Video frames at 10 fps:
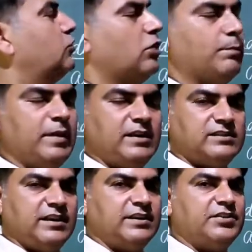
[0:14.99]
topic
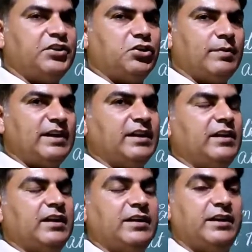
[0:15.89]
is here
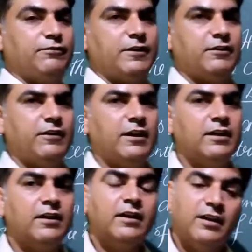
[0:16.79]
trigonometry in different way.